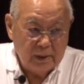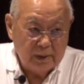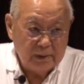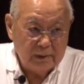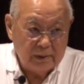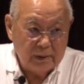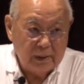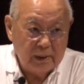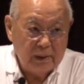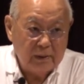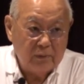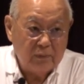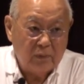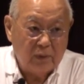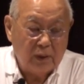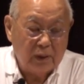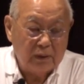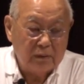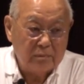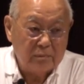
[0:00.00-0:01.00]
and they
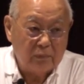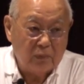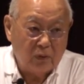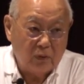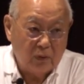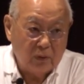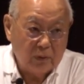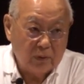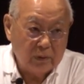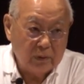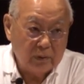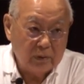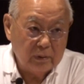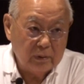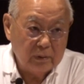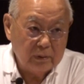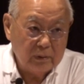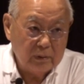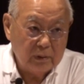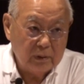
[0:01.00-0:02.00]
won
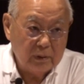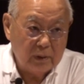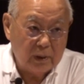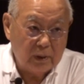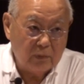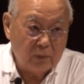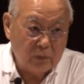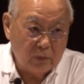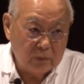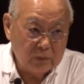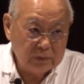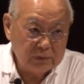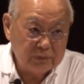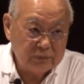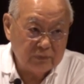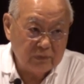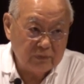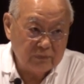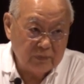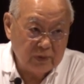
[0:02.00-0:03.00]
more awards
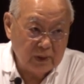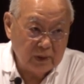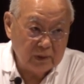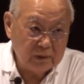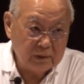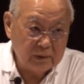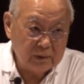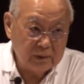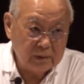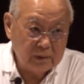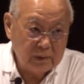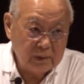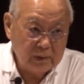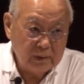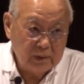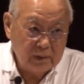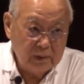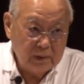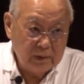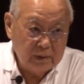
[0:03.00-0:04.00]
for valor
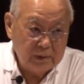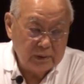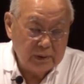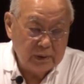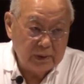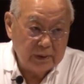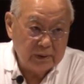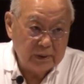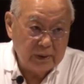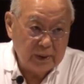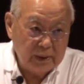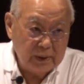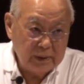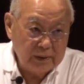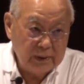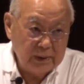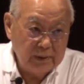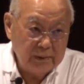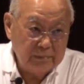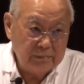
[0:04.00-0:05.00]
than
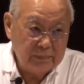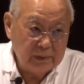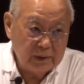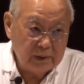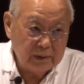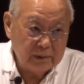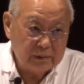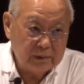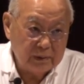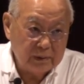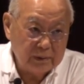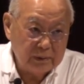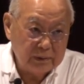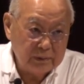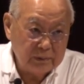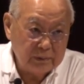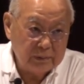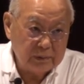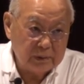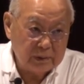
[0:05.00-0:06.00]
any military
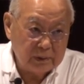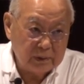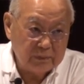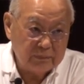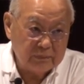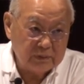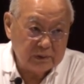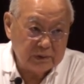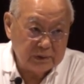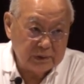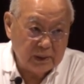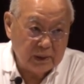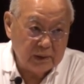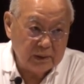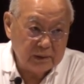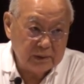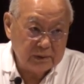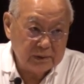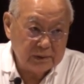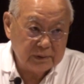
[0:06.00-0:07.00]
unit of its
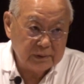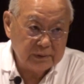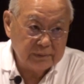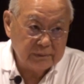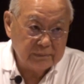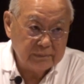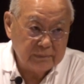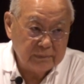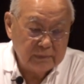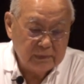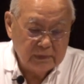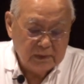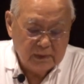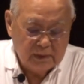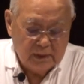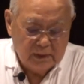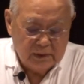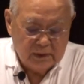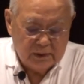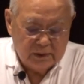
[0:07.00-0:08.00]
size.
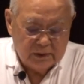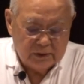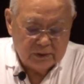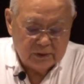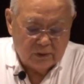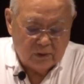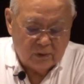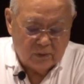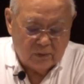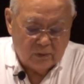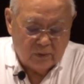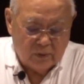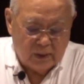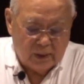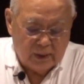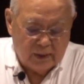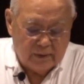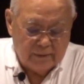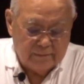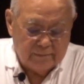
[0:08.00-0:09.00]
So,
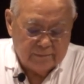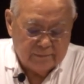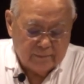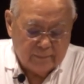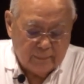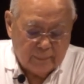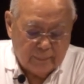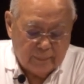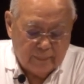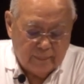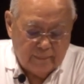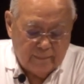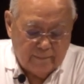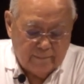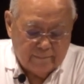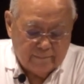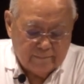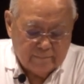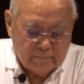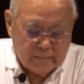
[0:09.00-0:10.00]
um,
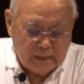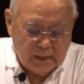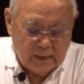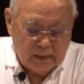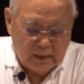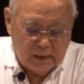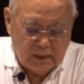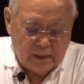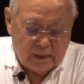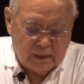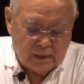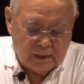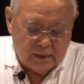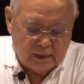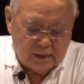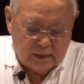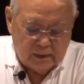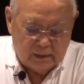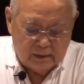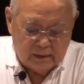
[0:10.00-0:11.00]

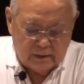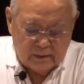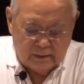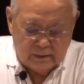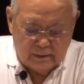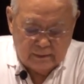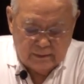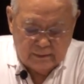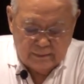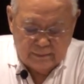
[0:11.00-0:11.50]
uh,